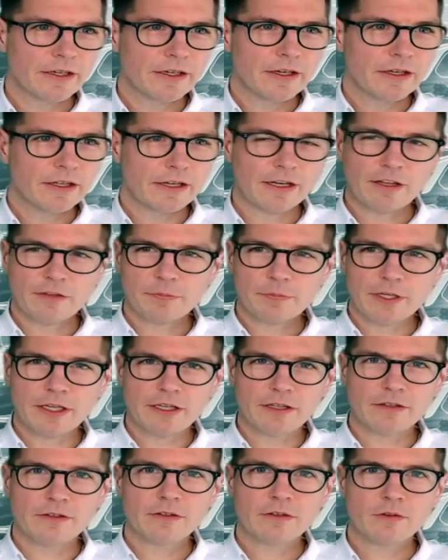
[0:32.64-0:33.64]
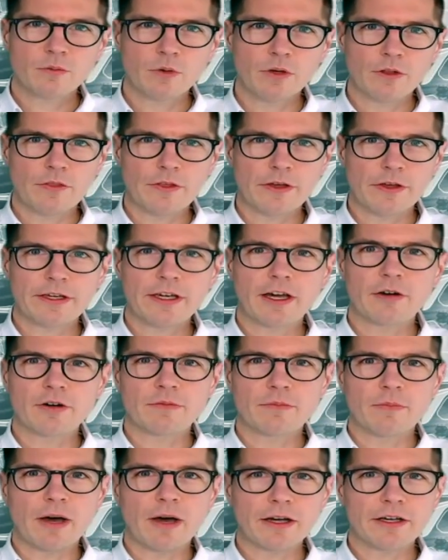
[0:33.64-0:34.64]
Let us begin with the current
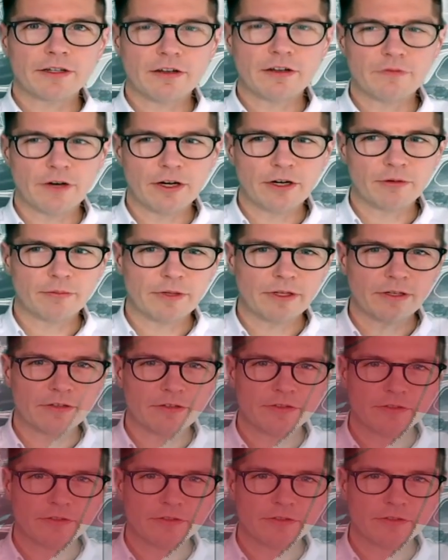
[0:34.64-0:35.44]
market environment.